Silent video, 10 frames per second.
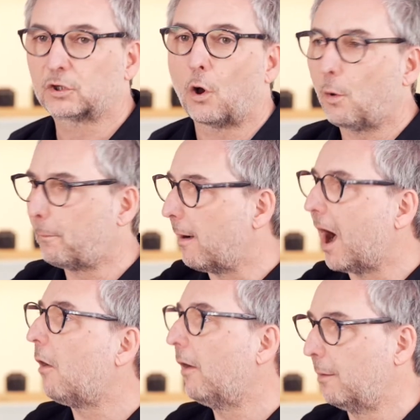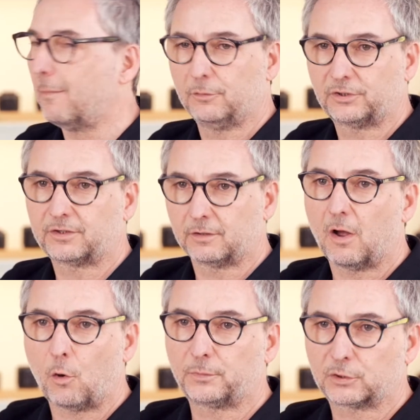topper, higher most
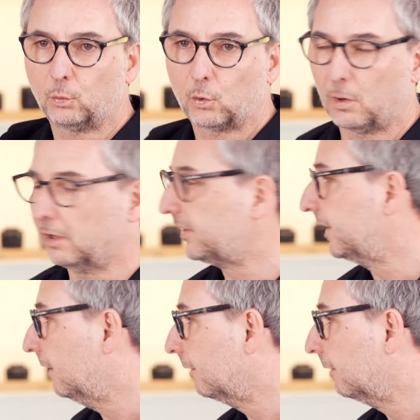optical quality.